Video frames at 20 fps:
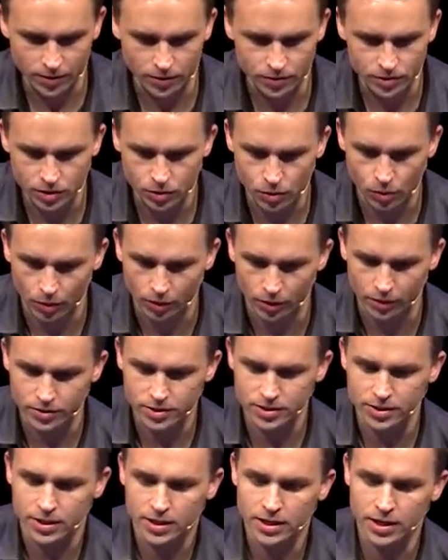those
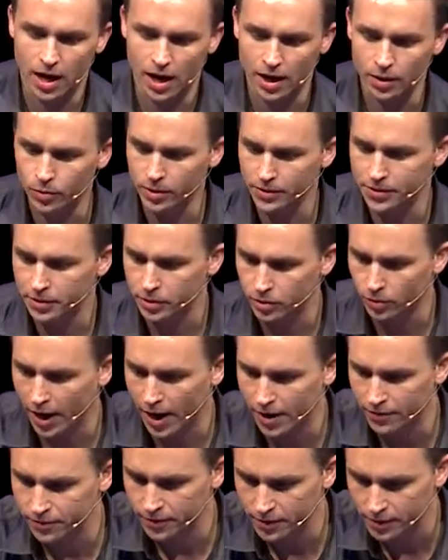corners, not with a
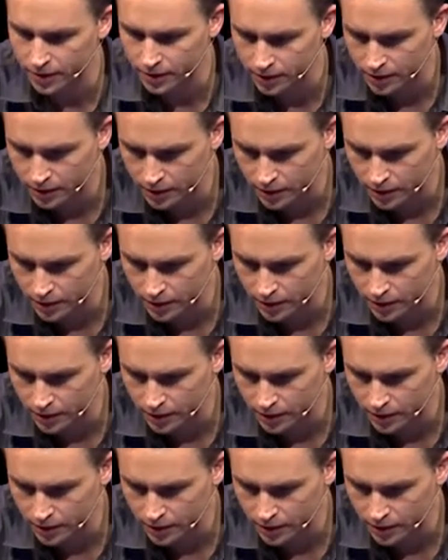graphic,